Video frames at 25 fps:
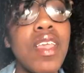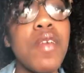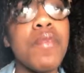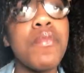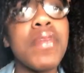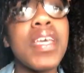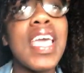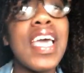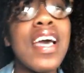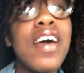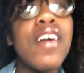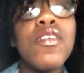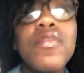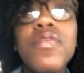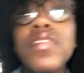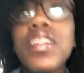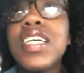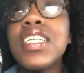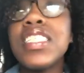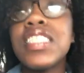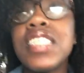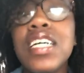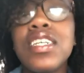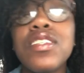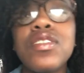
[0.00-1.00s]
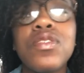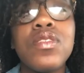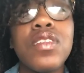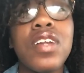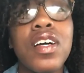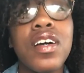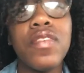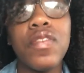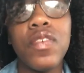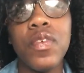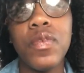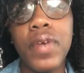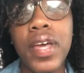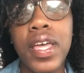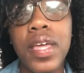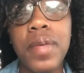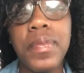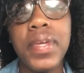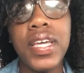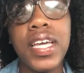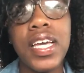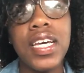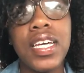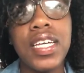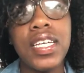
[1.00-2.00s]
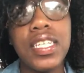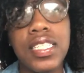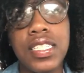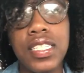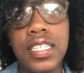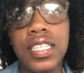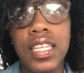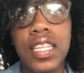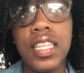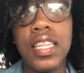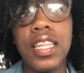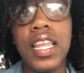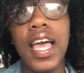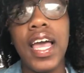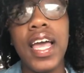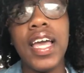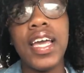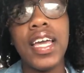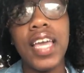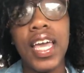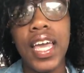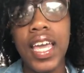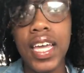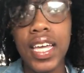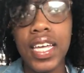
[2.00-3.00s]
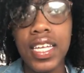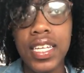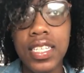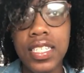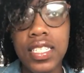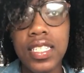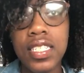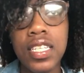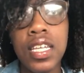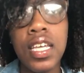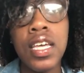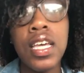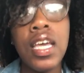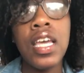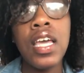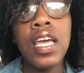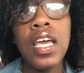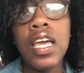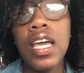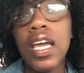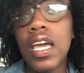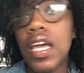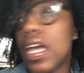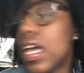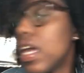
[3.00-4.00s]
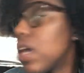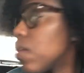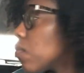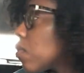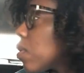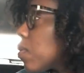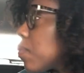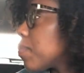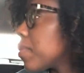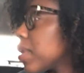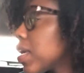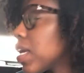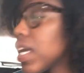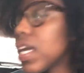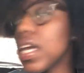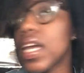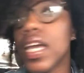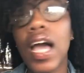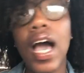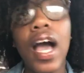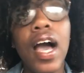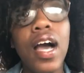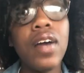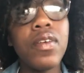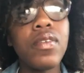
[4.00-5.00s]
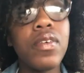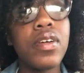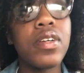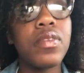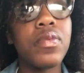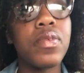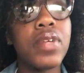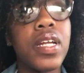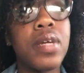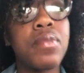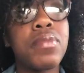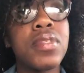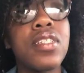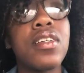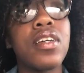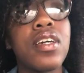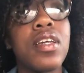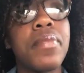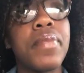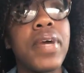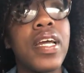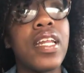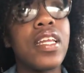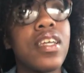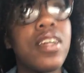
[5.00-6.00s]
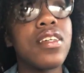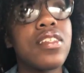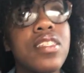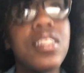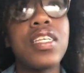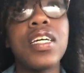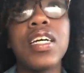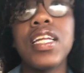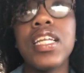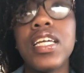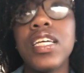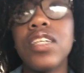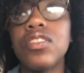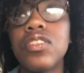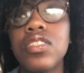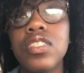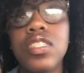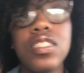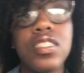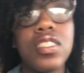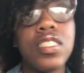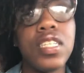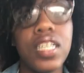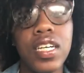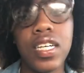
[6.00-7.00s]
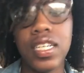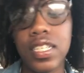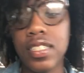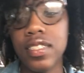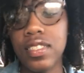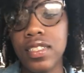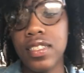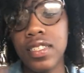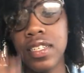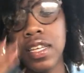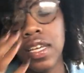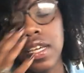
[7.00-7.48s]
But yeah, hopefully it's not too long of a wait because in that case, it will be awkward when I'm still getting my nails done and she's done.